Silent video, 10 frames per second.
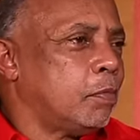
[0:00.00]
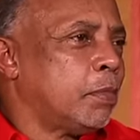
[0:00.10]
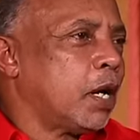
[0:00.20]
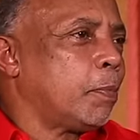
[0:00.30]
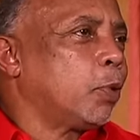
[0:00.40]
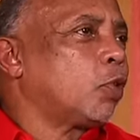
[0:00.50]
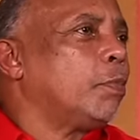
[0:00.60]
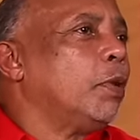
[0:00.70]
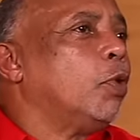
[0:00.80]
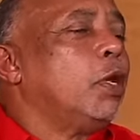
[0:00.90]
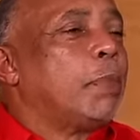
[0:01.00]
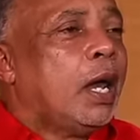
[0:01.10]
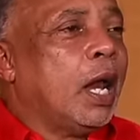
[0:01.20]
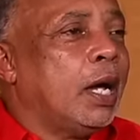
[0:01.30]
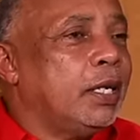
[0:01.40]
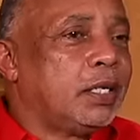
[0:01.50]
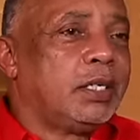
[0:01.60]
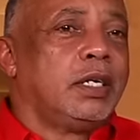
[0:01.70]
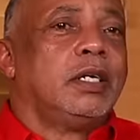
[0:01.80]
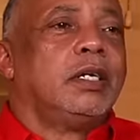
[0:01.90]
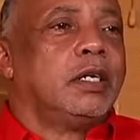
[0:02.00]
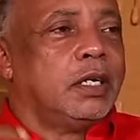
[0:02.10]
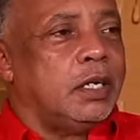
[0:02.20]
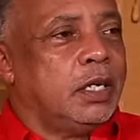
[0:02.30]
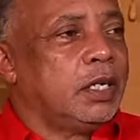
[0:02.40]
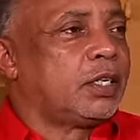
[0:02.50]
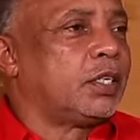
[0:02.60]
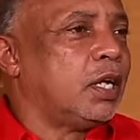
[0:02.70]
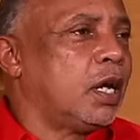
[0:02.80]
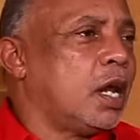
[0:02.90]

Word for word: man, I put up the whole heap of lighting, the this, the